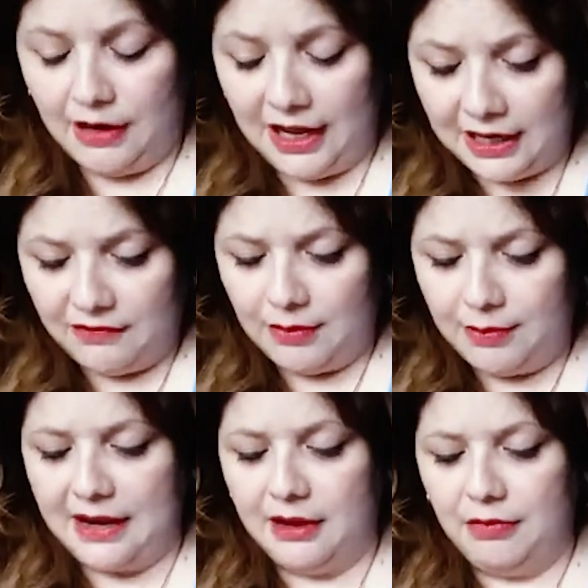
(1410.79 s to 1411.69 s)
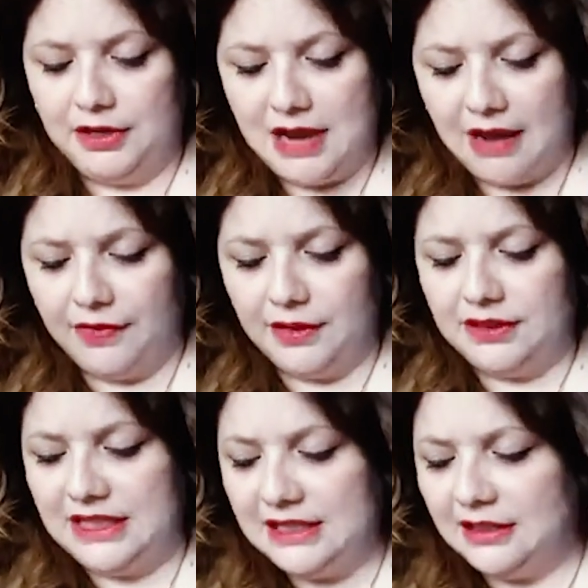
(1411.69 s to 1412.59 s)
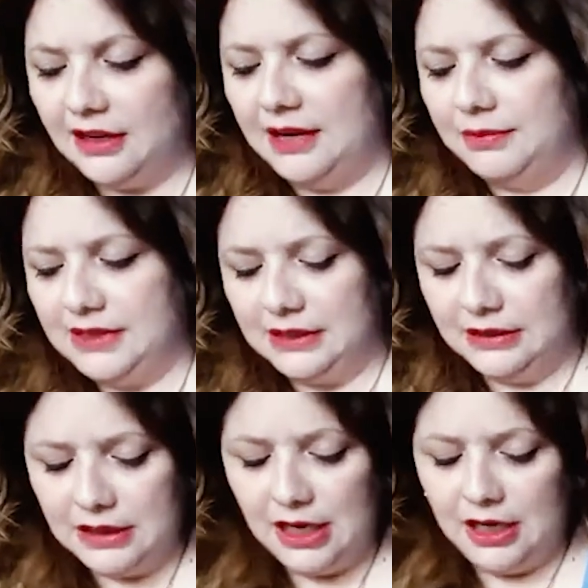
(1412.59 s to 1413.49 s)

like in Rebecca, when you have those tea times and